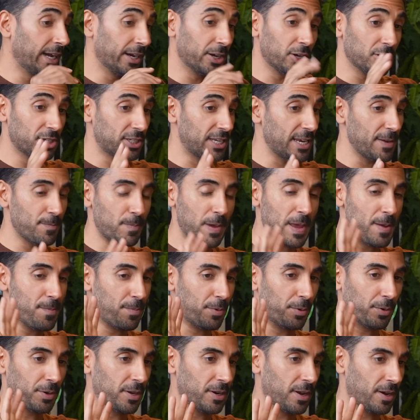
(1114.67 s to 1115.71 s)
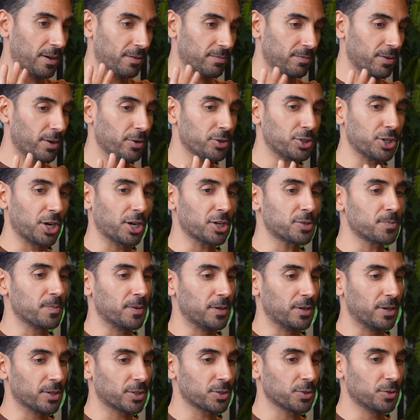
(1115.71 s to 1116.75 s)
And you see people, you know, no
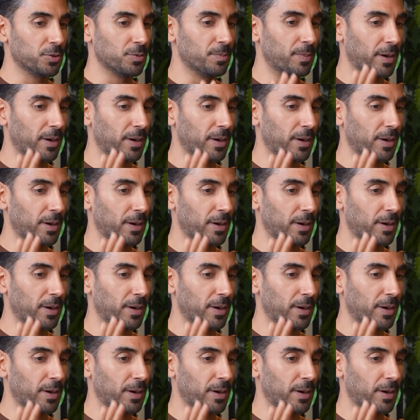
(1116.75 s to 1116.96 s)
judgment at all,